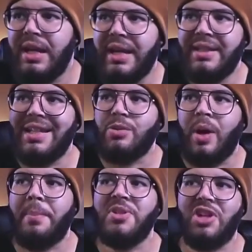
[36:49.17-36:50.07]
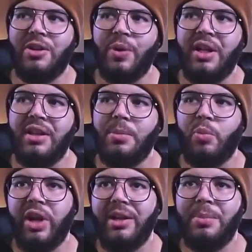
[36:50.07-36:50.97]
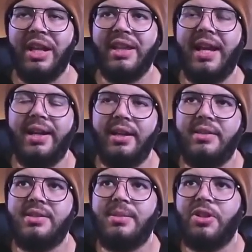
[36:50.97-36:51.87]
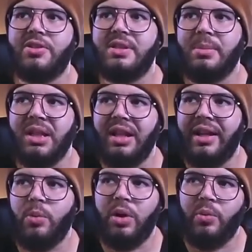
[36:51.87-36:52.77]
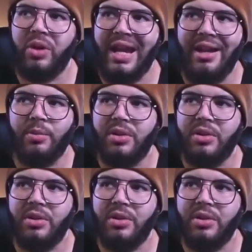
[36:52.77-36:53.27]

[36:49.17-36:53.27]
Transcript: That's why I'm generating them random like that. And it's similar to something like what React would